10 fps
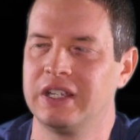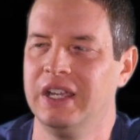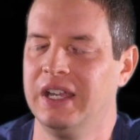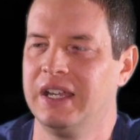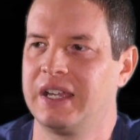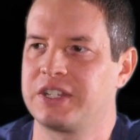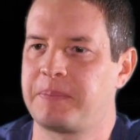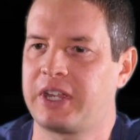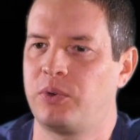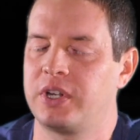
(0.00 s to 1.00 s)
I guess
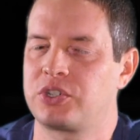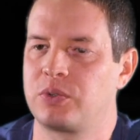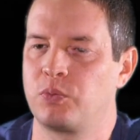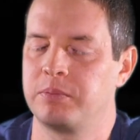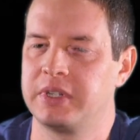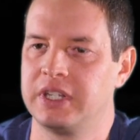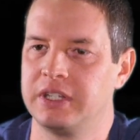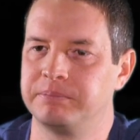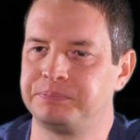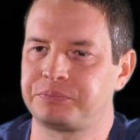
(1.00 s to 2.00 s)
my question would
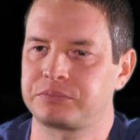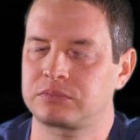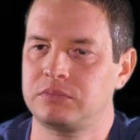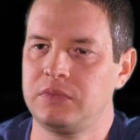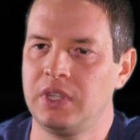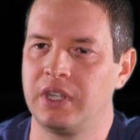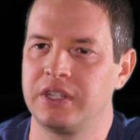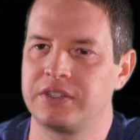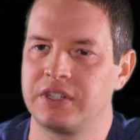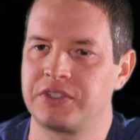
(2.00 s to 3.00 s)
be,
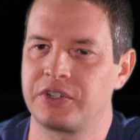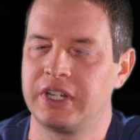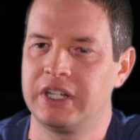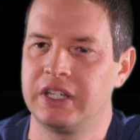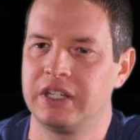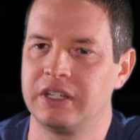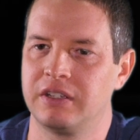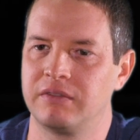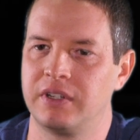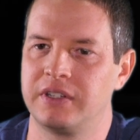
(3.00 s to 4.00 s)
is there any
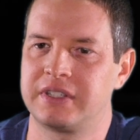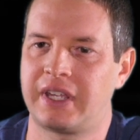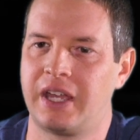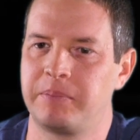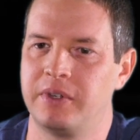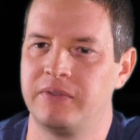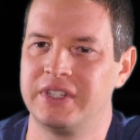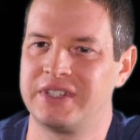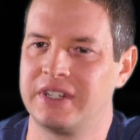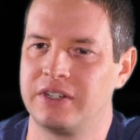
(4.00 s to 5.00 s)
type of
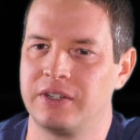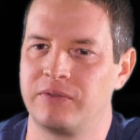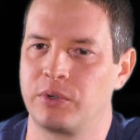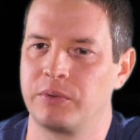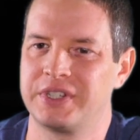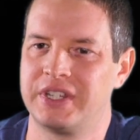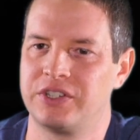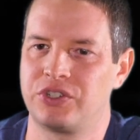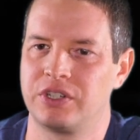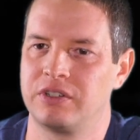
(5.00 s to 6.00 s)
incentive or
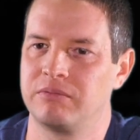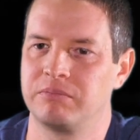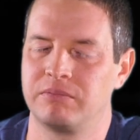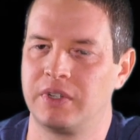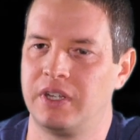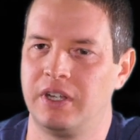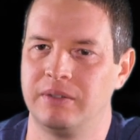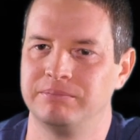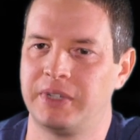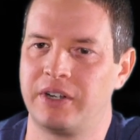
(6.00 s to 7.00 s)
retention,
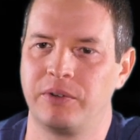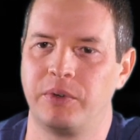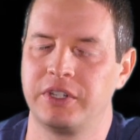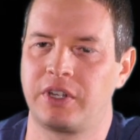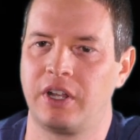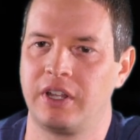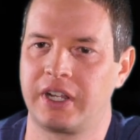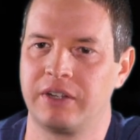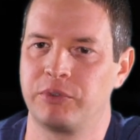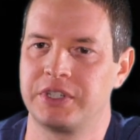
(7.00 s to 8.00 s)
I don't know what you call it,
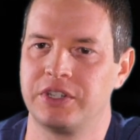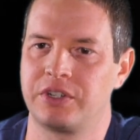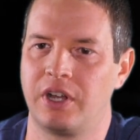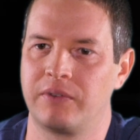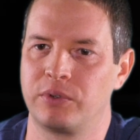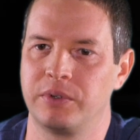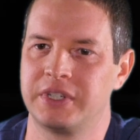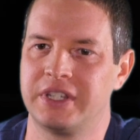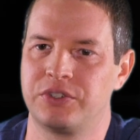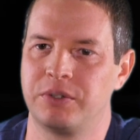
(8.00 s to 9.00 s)
like a retention offer,
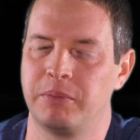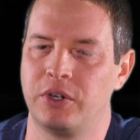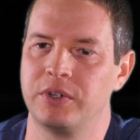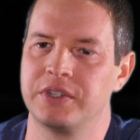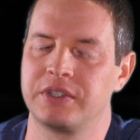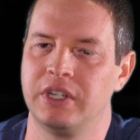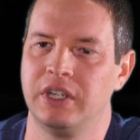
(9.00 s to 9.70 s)
retention bonus,